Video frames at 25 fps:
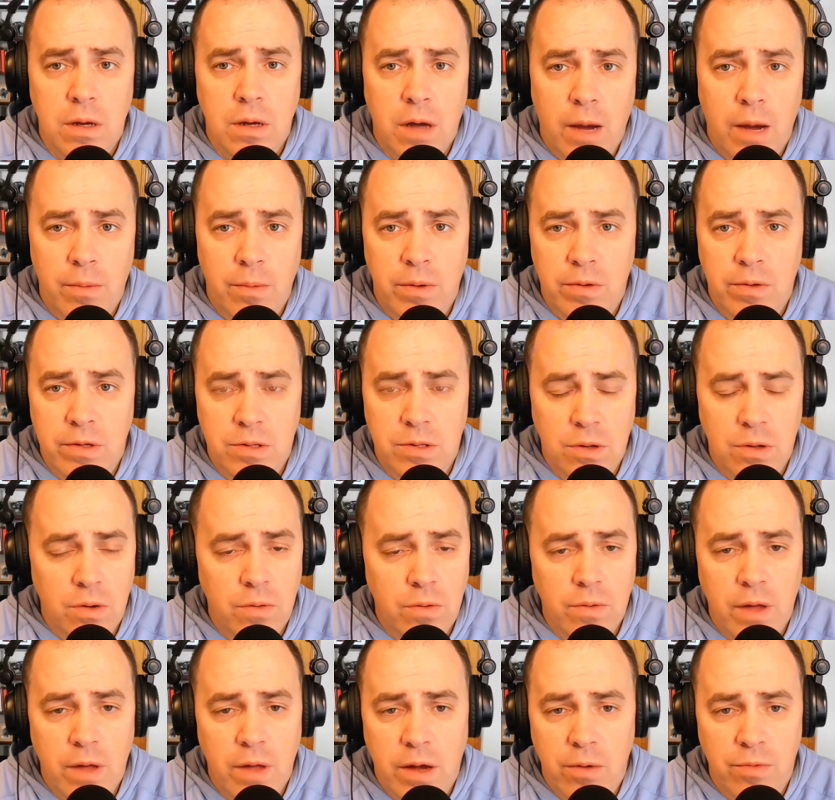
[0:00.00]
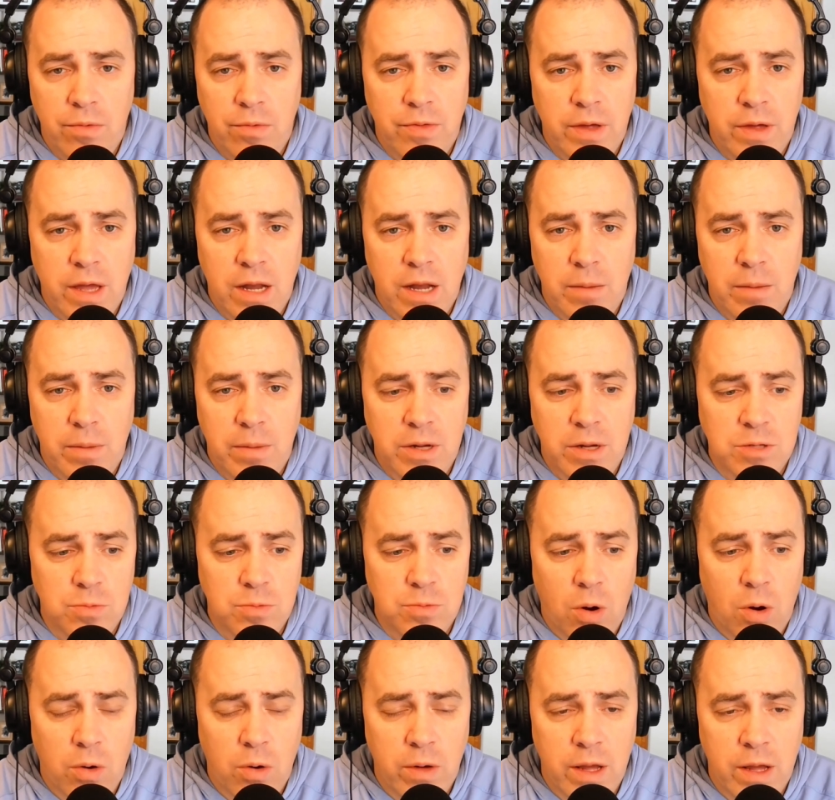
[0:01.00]
I really don't. I don't think anybody's
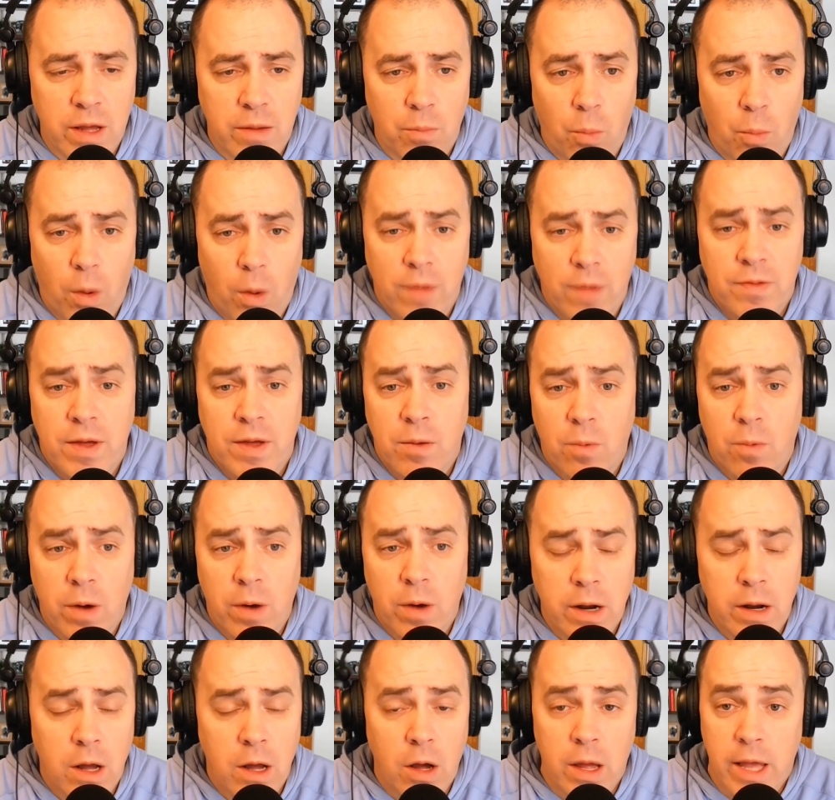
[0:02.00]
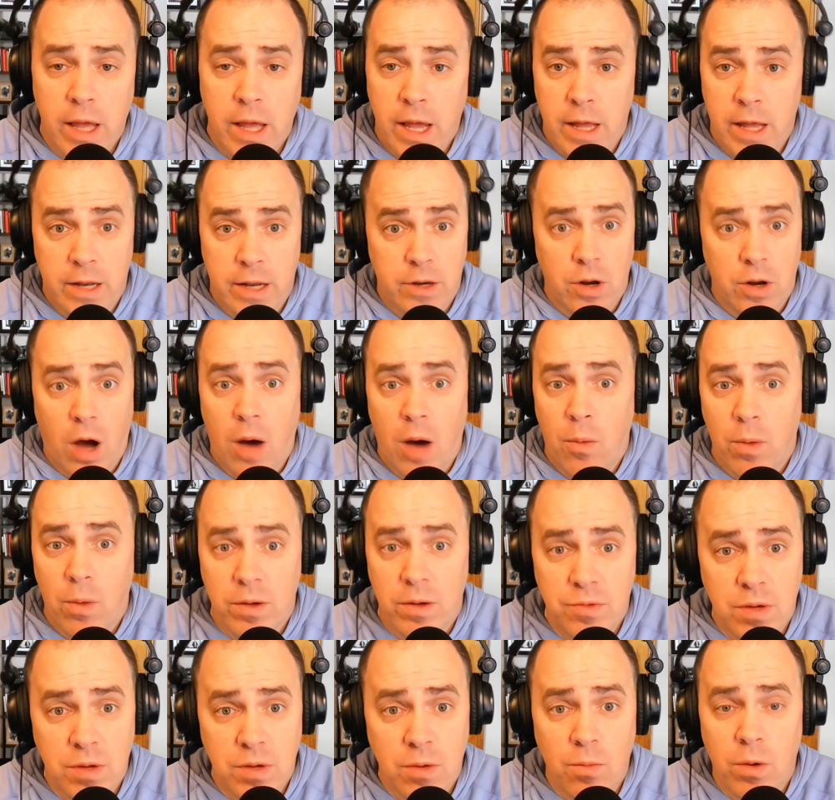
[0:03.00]
wrong in wanting one and not
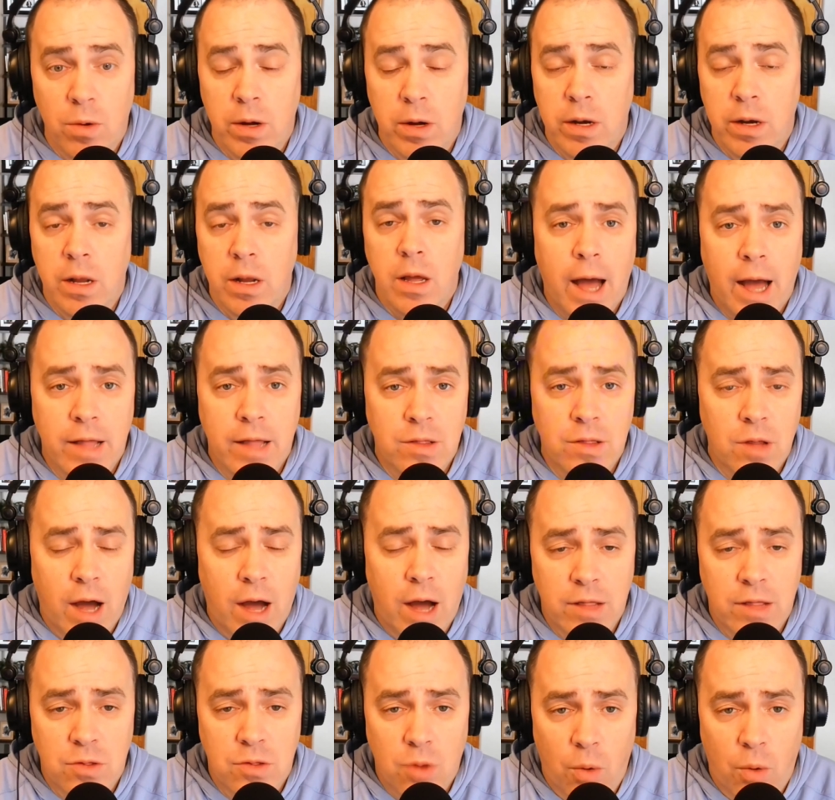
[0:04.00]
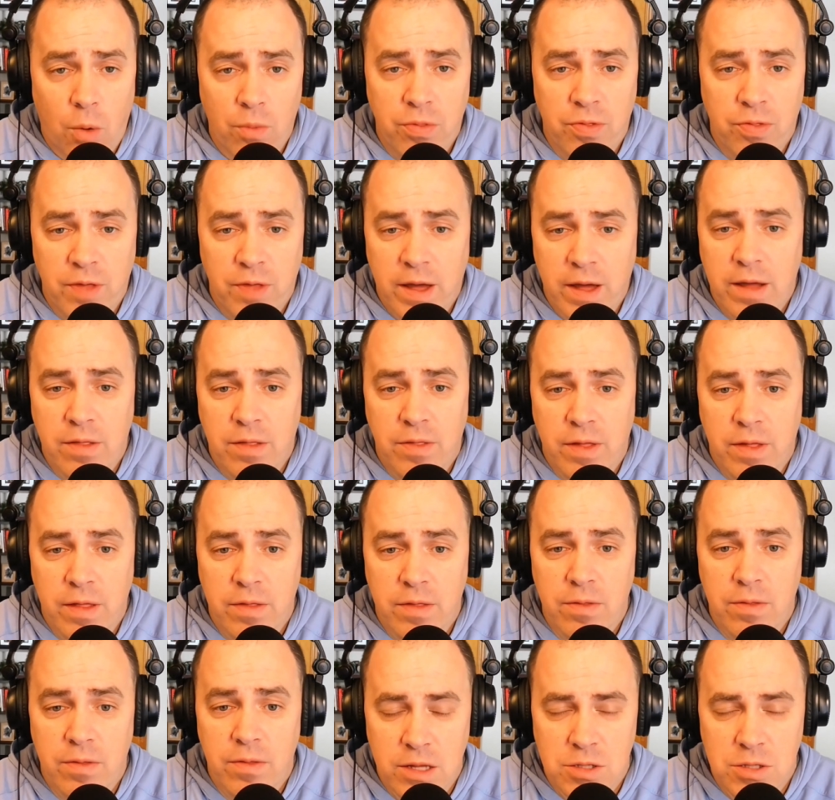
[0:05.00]
wanting one. I don't think
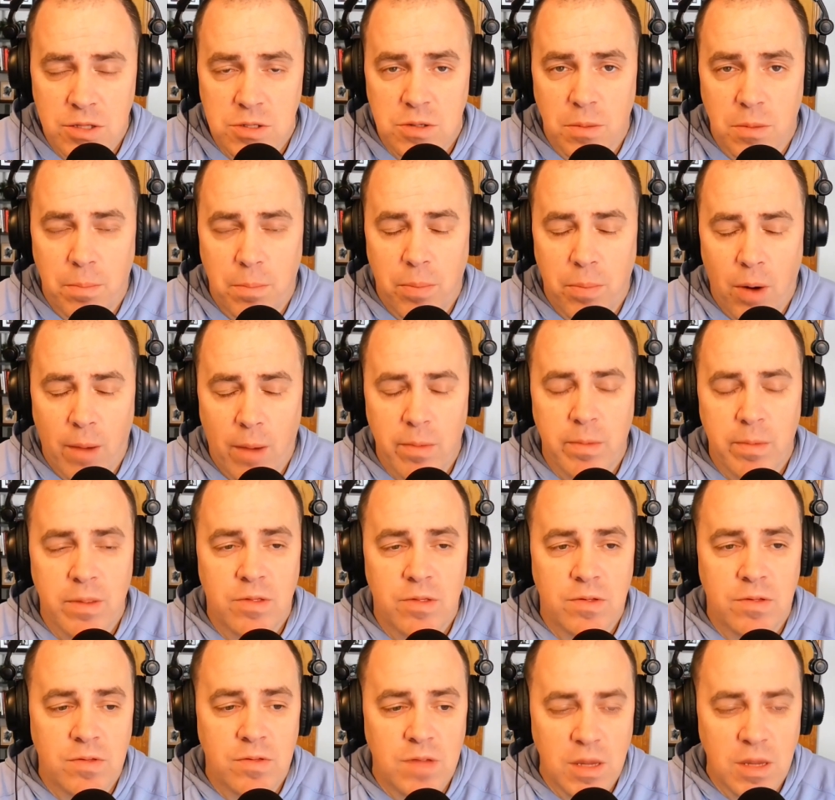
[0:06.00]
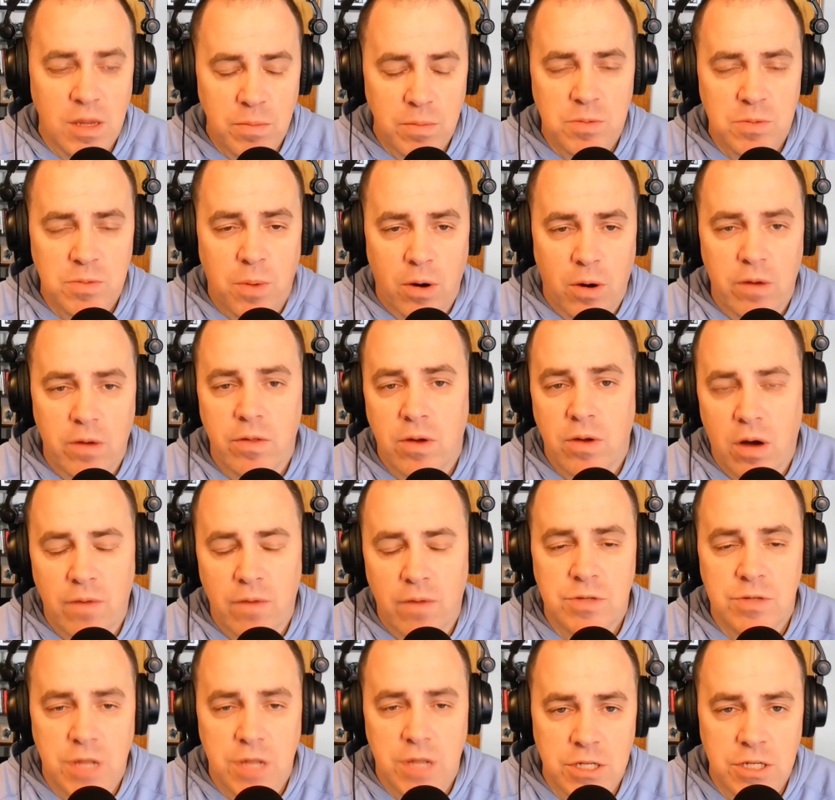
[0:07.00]
that it's probably the deepest part of the
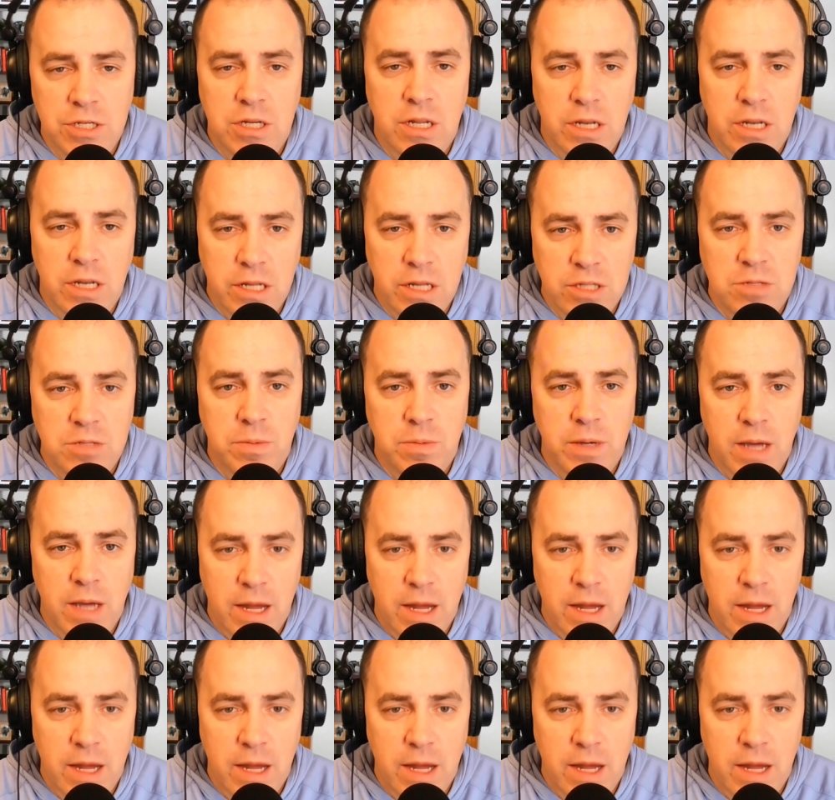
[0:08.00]
conversation. It needs to be